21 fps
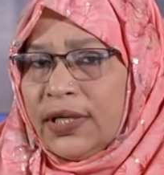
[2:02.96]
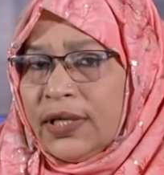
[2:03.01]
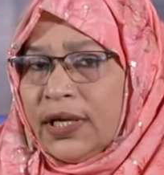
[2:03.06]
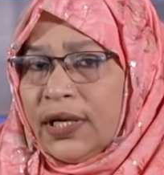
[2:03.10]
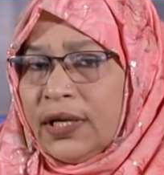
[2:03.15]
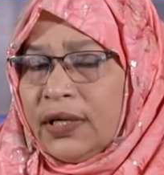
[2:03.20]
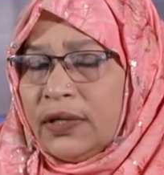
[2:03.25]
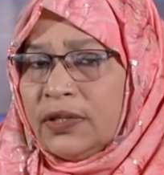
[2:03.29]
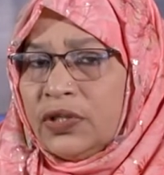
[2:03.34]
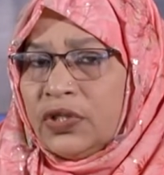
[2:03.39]
are
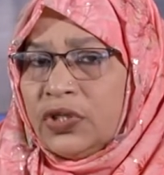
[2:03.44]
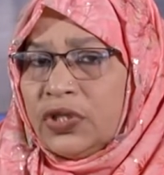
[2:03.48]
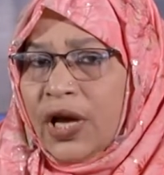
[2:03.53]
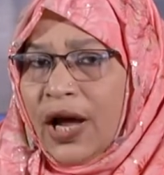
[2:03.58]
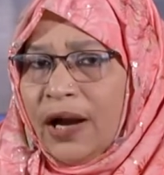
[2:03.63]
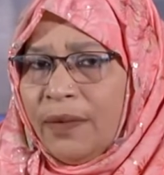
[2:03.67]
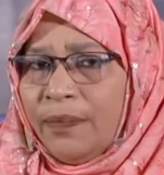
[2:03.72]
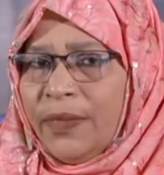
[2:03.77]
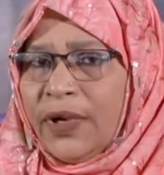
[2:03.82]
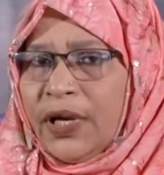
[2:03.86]
the
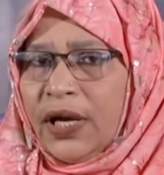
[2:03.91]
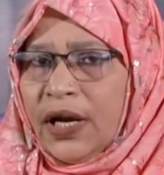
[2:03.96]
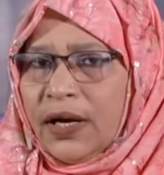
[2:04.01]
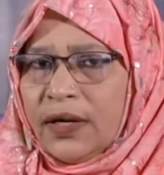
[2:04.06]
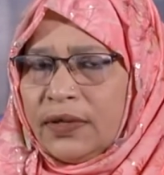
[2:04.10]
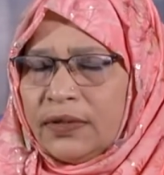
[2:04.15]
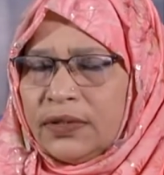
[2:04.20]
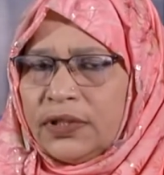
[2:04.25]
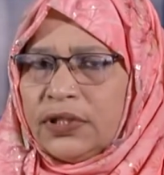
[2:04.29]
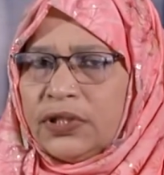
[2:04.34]
germ
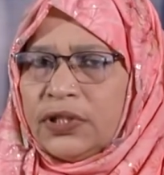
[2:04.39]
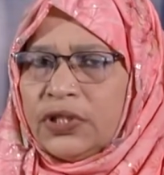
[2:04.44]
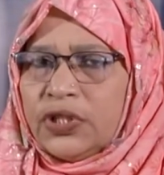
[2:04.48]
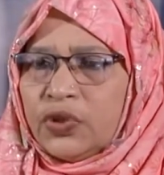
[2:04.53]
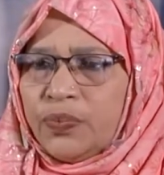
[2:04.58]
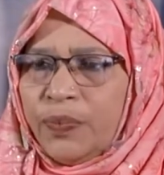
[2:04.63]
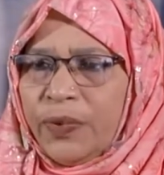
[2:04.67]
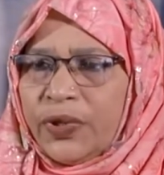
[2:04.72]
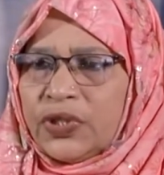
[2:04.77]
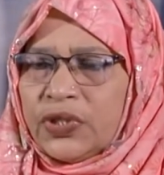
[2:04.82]
there is
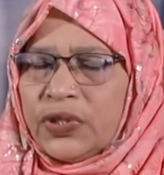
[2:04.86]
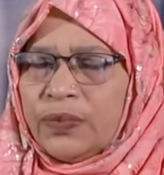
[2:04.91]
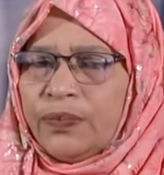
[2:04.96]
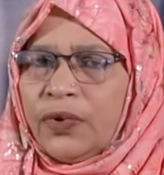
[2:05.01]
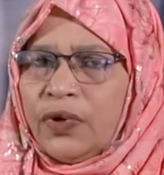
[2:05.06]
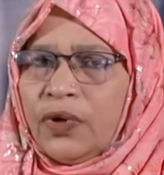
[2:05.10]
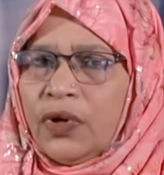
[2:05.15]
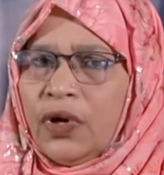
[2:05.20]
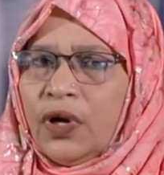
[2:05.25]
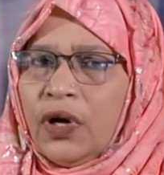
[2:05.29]

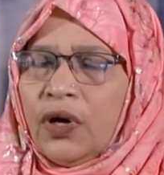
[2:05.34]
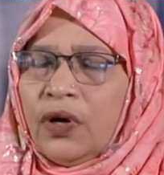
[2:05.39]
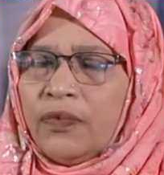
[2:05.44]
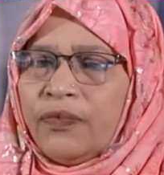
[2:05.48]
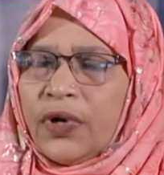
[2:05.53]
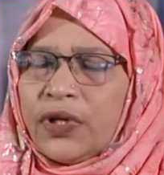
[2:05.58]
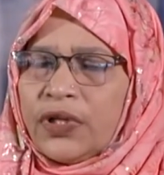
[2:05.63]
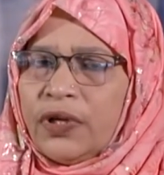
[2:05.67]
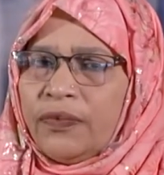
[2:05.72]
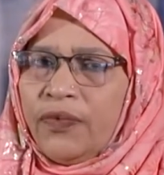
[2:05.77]
responsible
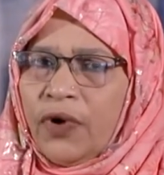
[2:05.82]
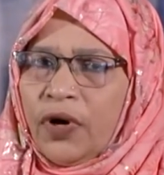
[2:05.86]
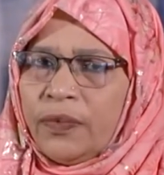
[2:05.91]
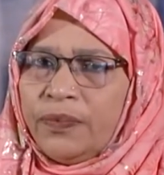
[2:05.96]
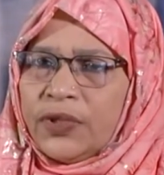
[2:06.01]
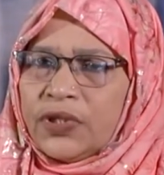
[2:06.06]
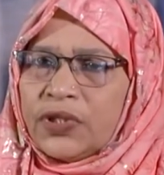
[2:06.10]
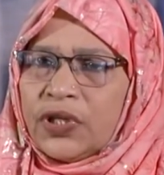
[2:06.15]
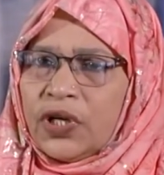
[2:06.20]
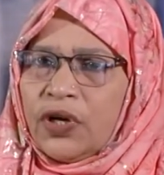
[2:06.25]
for the
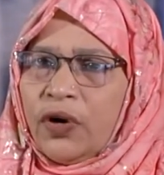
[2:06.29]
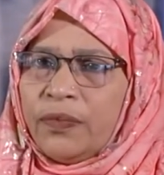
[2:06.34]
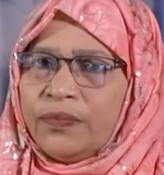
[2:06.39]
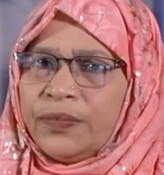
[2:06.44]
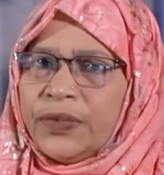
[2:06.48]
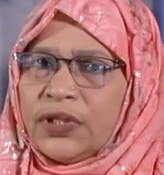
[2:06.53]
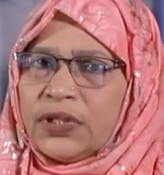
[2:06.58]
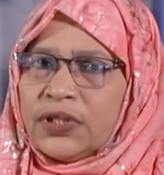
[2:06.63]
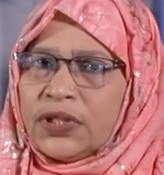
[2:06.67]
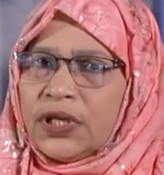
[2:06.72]
formation
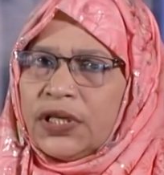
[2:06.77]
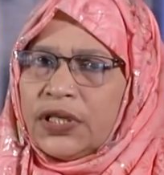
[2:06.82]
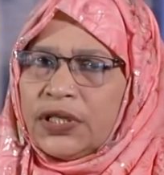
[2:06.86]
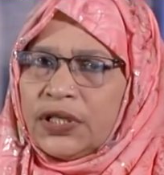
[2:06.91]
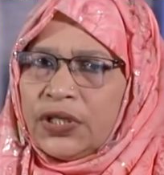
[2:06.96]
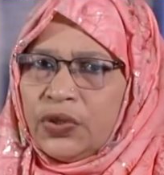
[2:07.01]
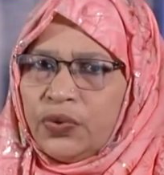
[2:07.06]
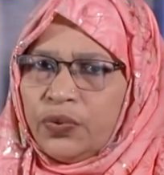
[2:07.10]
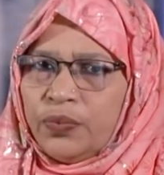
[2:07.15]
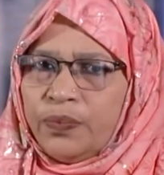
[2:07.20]
of this
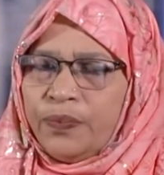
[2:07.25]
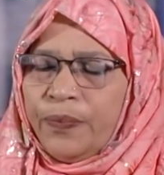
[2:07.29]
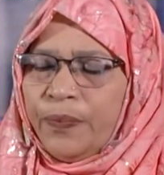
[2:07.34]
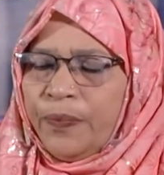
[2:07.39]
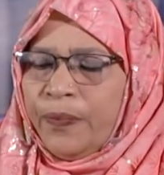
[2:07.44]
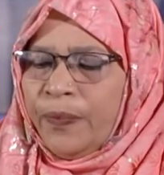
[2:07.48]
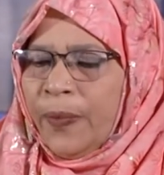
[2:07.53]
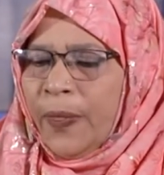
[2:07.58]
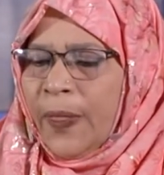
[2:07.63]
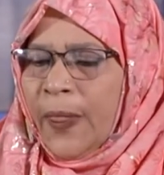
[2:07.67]
tube,
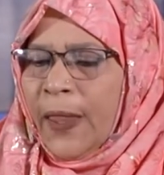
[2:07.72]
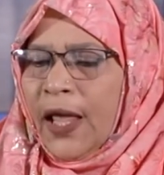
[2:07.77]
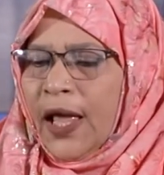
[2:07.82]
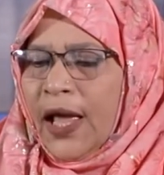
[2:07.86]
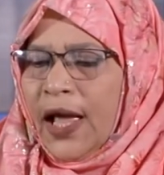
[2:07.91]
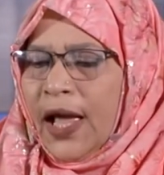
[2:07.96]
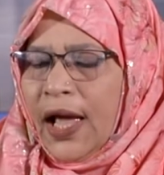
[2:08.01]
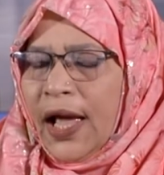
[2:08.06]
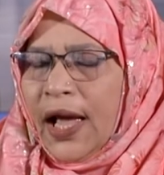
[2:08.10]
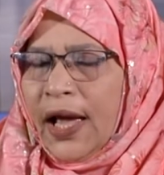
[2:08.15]

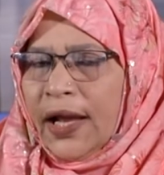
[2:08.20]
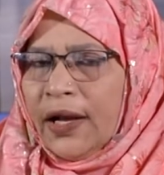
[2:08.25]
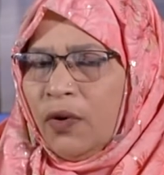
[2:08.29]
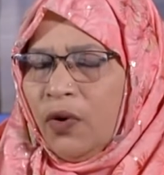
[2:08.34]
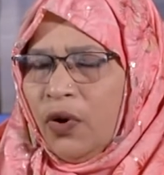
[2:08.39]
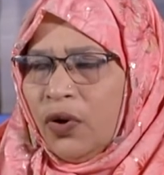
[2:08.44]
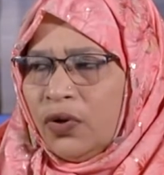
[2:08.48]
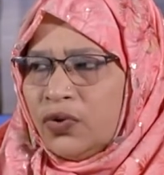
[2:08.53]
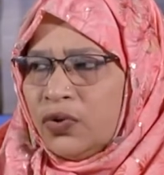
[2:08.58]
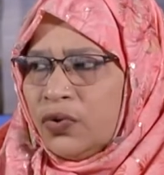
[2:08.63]
and
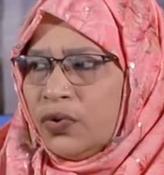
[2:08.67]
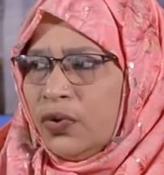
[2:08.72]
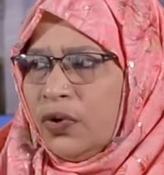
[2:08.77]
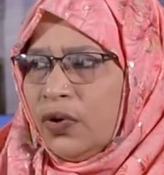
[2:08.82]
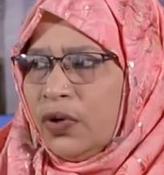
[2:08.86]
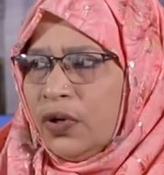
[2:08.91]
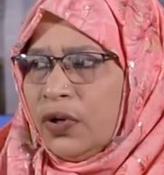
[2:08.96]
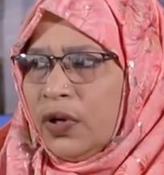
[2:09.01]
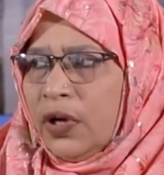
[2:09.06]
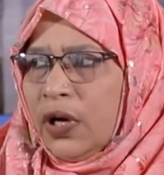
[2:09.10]

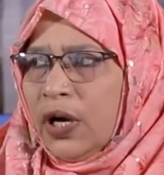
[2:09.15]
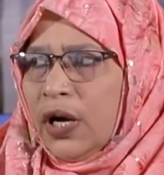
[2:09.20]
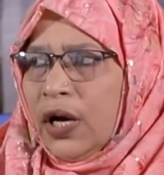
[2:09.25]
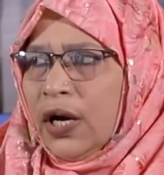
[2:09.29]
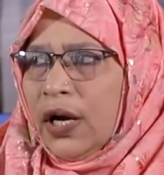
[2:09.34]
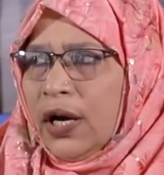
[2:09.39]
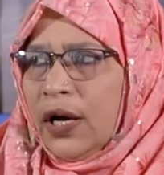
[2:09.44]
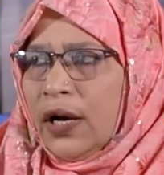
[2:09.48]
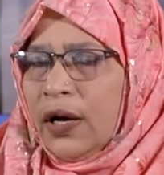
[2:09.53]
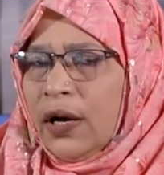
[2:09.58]
also
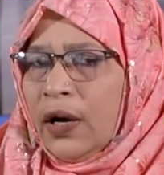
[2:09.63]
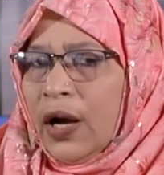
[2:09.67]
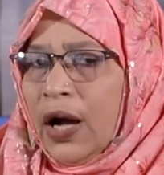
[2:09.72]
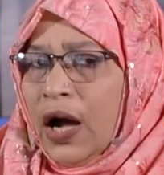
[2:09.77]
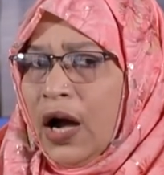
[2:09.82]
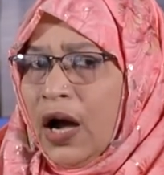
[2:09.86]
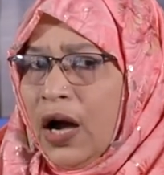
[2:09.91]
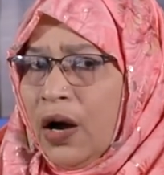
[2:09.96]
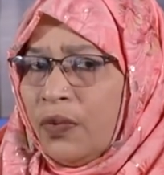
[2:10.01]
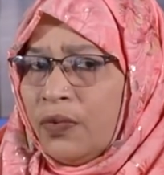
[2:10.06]

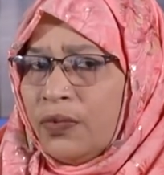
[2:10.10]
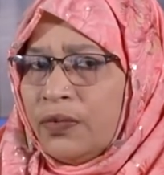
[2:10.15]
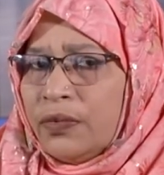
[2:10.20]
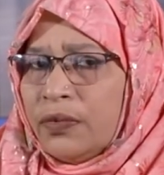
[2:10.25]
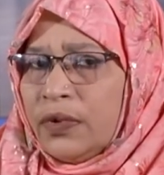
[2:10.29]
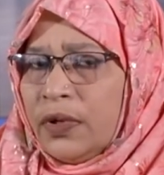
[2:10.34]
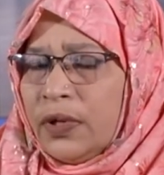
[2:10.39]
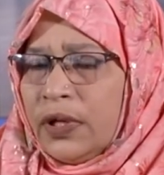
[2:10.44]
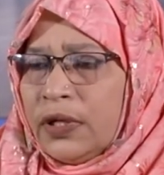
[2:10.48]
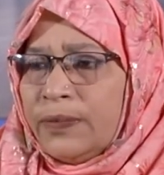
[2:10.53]
how
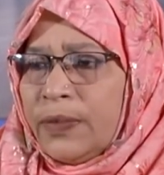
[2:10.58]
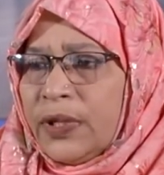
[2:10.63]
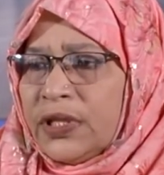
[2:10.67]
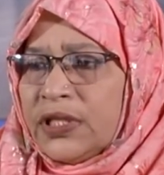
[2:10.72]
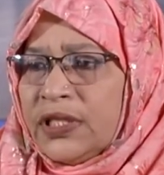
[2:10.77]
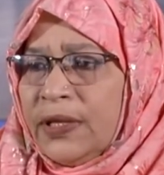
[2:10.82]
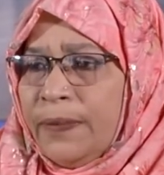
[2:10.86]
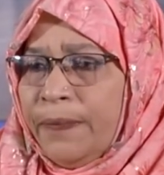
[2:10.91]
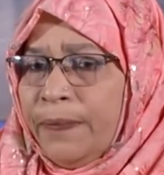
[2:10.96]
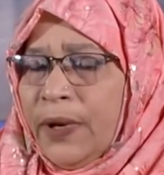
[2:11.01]
a
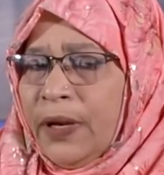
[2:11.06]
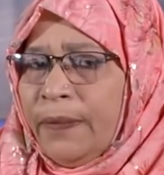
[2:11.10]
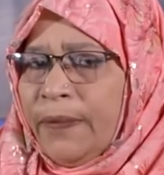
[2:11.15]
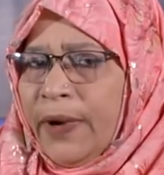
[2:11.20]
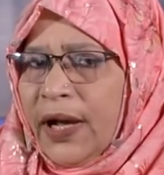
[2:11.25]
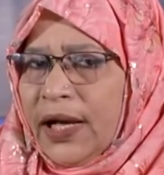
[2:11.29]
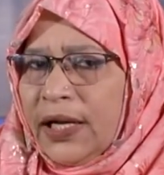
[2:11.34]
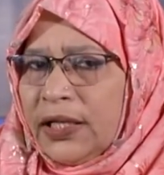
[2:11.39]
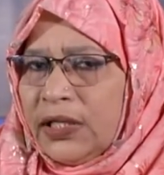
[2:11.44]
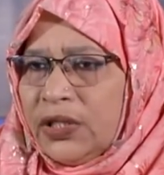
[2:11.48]
simple
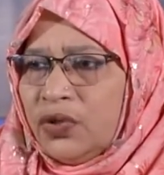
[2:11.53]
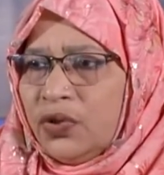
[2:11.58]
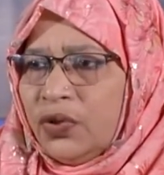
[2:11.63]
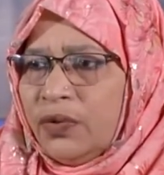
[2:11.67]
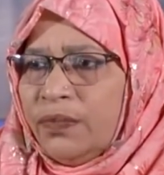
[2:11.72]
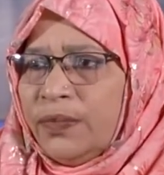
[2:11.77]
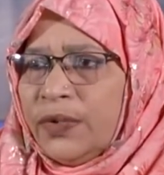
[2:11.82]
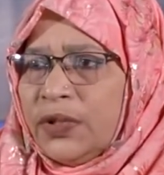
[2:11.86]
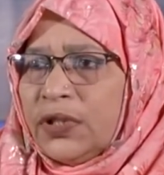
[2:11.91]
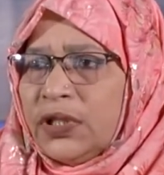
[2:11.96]

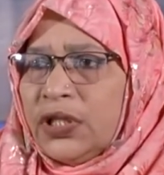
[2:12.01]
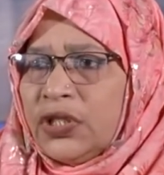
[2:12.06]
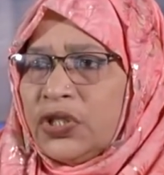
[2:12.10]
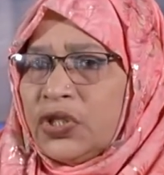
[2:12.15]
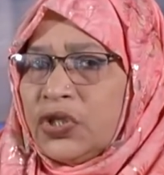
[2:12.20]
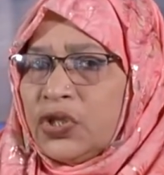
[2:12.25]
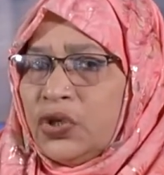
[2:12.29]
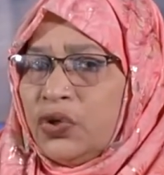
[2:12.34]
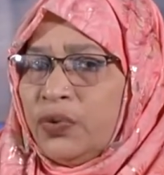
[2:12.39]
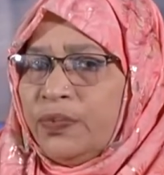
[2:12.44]
mechanism
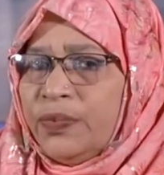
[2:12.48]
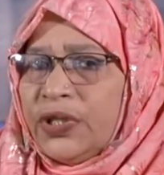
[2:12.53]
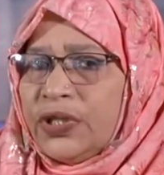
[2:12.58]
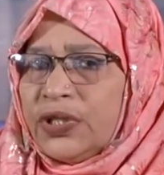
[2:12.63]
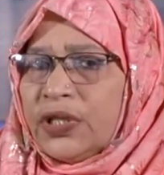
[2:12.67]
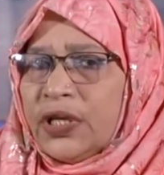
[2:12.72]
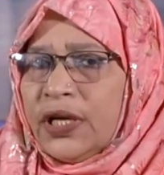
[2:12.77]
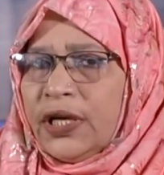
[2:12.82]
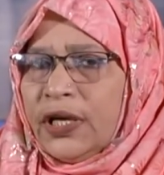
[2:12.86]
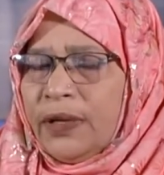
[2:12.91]
this tube
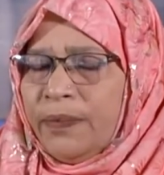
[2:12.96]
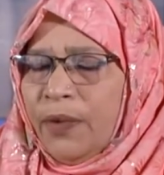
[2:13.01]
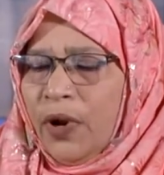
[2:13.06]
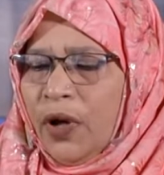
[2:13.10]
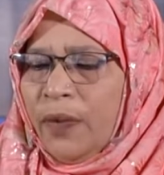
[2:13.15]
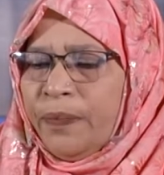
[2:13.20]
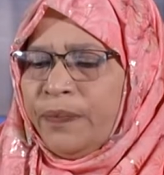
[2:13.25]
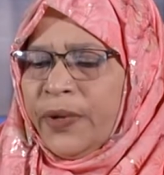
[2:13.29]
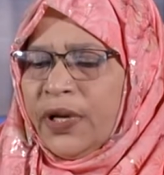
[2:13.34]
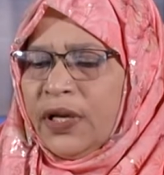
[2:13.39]
is
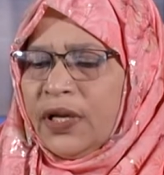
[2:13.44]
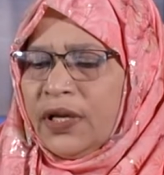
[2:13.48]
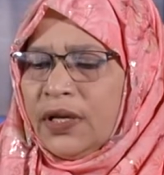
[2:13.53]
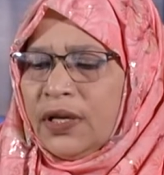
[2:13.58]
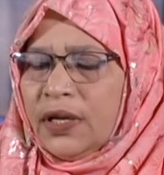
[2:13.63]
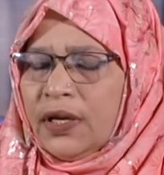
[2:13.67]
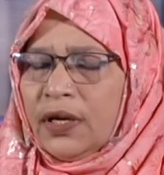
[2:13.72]
development.